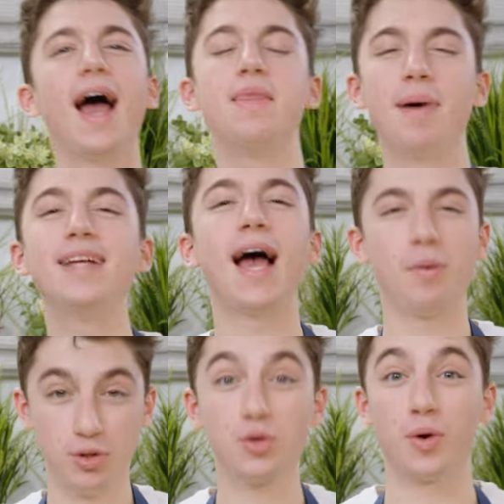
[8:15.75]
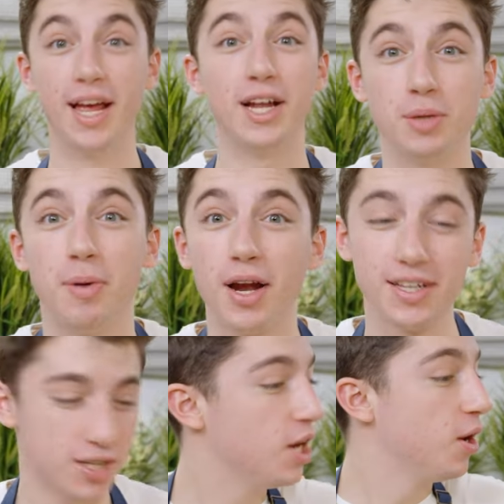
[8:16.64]
and my dad will squirt ketchup on
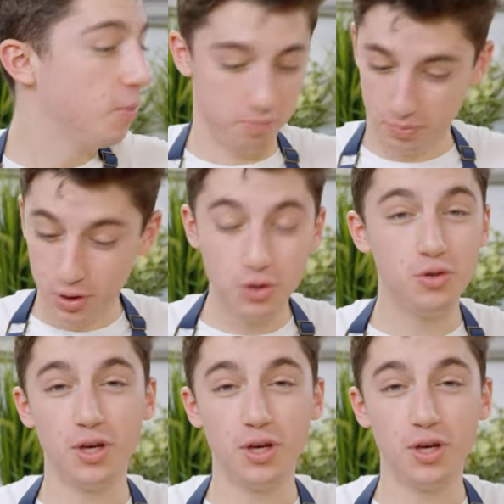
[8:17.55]
it. You do